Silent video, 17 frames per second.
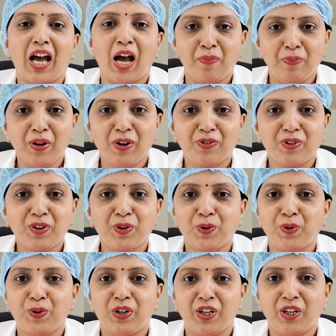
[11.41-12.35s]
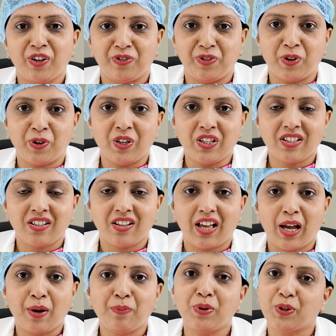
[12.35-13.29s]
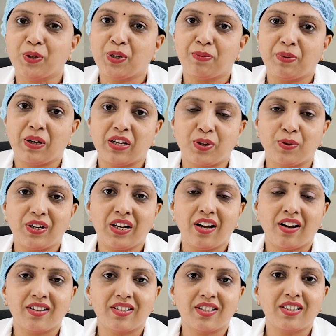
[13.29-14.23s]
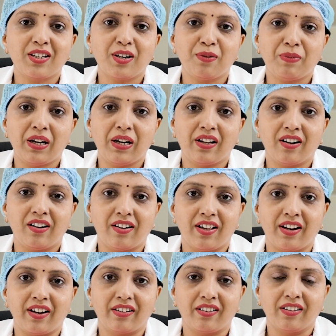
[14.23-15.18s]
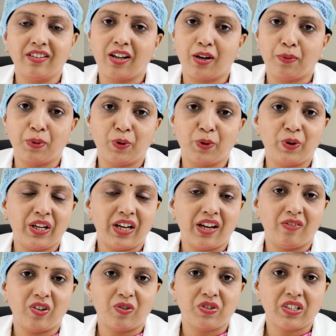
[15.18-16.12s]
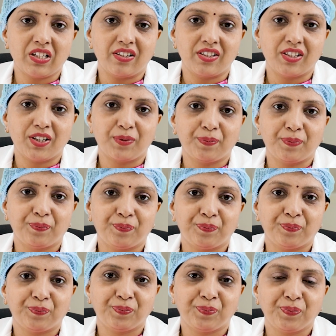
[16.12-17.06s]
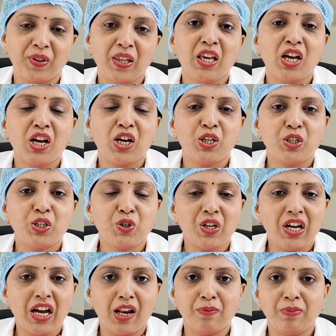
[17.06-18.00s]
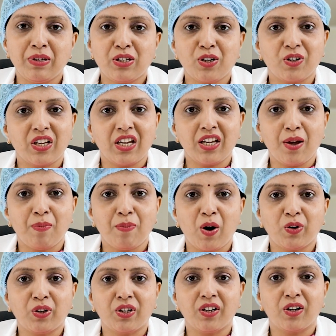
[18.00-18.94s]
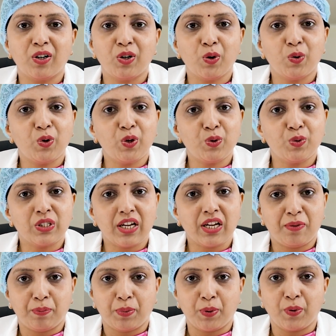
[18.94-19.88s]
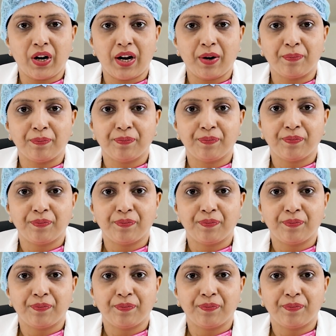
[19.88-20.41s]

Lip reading: Happy afternoon, dear viewers. I'm Dr. Maheshwari, Assistant Medical Director, GarbhaGudi IVF Center. Today, I'll be talking about the Donor Oocytes program.